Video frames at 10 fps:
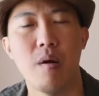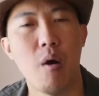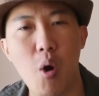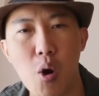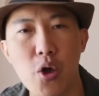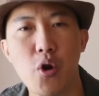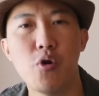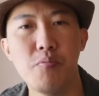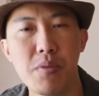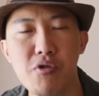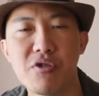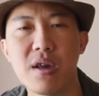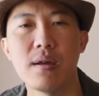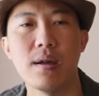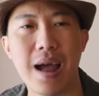audio,
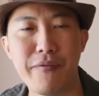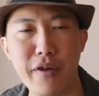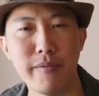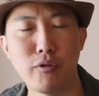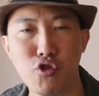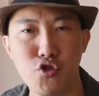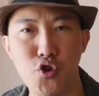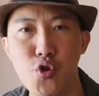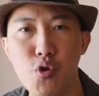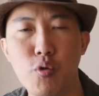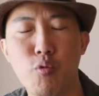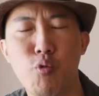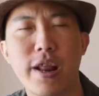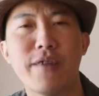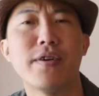music available to you
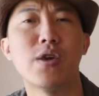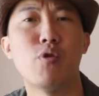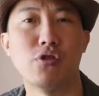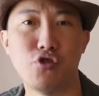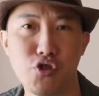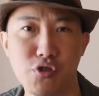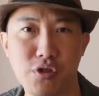whenever you want to choose